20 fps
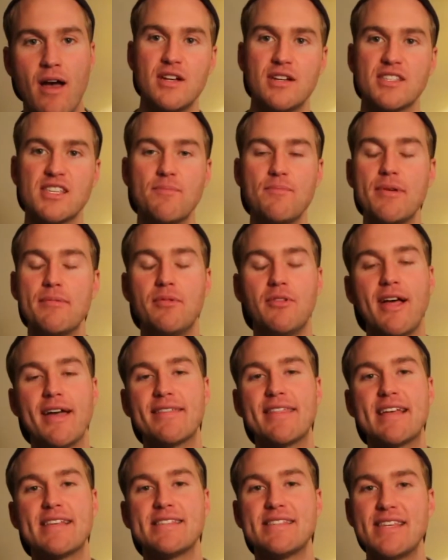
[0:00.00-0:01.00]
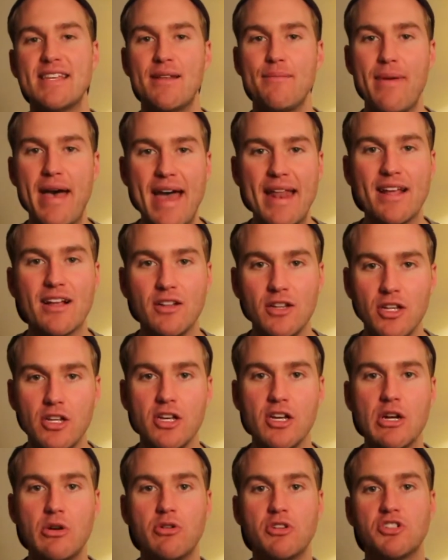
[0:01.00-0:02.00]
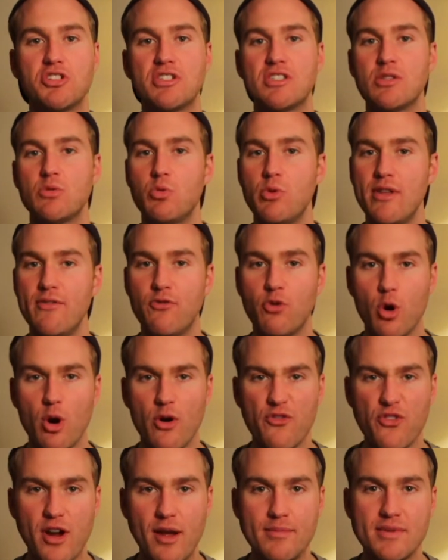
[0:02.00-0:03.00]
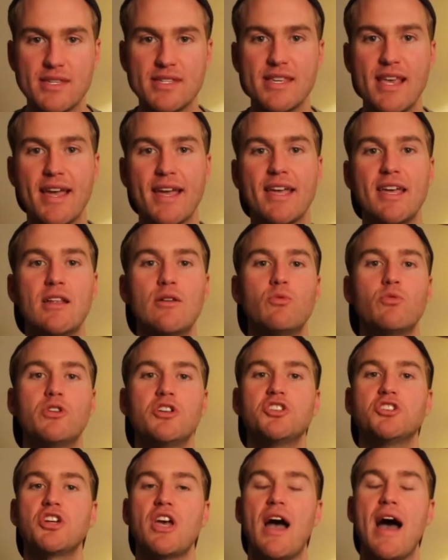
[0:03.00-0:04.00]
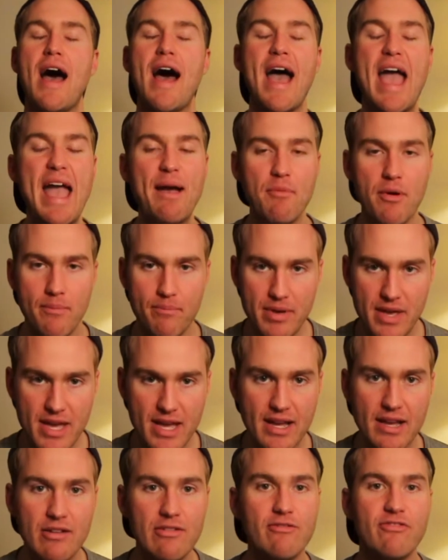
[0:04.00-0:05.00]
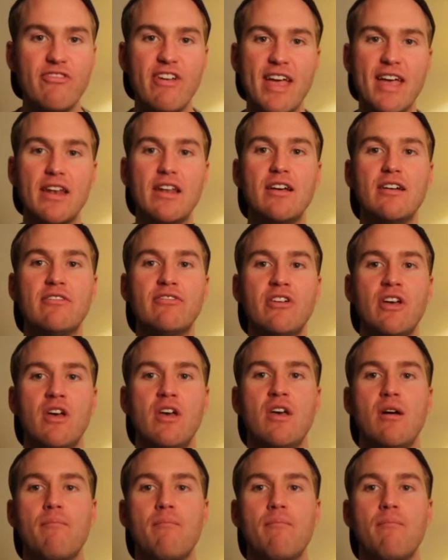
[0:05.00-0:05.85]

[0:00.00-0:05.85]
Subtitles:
Some people like that cinematic look, which is 24 frames a second, which I am a big fan of.